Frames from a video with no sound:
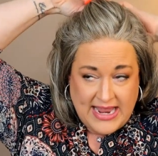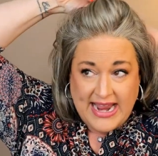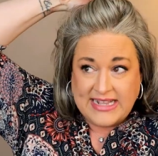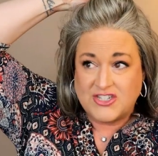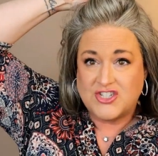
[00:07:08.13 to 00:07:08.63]

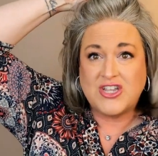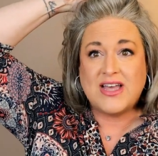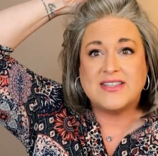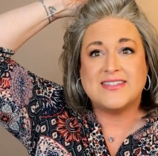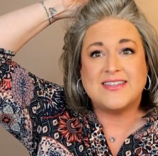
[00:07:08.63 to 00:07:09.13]
It's
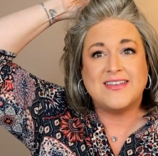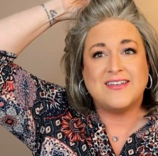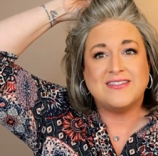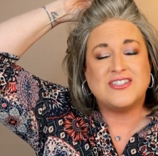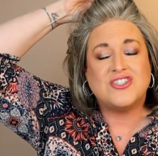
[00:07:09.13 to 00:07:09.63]
just
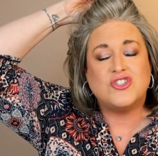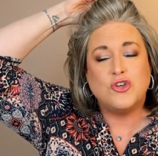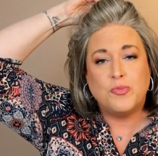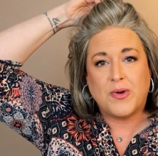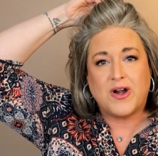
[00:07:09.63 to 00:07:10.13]

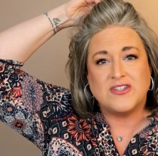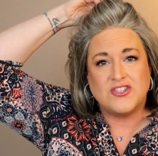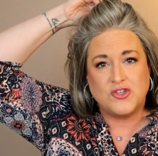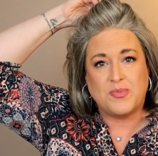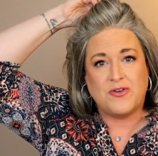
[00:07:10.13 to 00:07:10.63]
super,
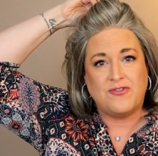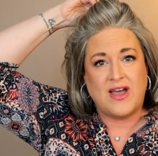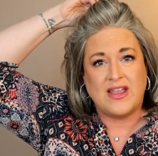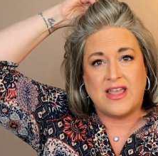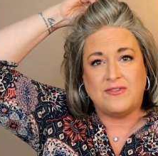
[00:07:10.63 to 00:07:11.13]
super
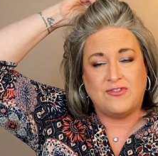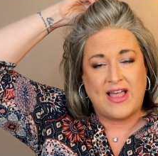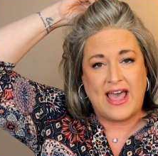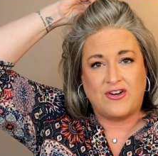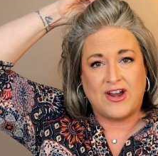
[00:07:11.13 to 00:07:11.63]
fun and
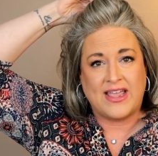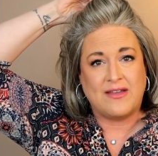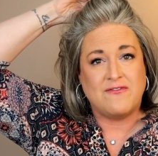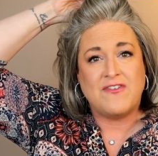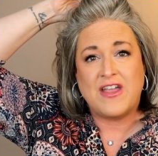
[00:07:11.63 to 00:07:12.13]

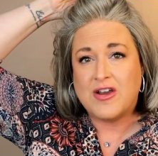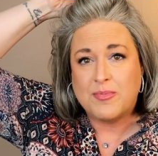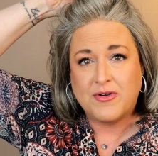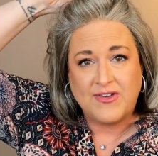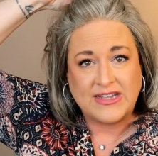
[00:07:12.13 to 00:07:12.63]
flattering, very
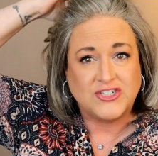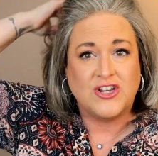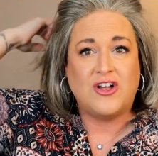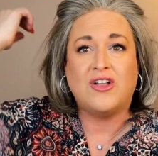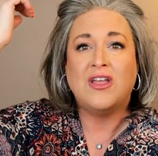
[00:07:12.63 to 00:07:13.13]

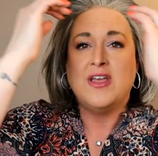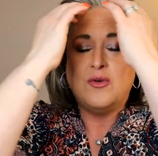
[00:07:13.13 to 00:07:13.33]
professional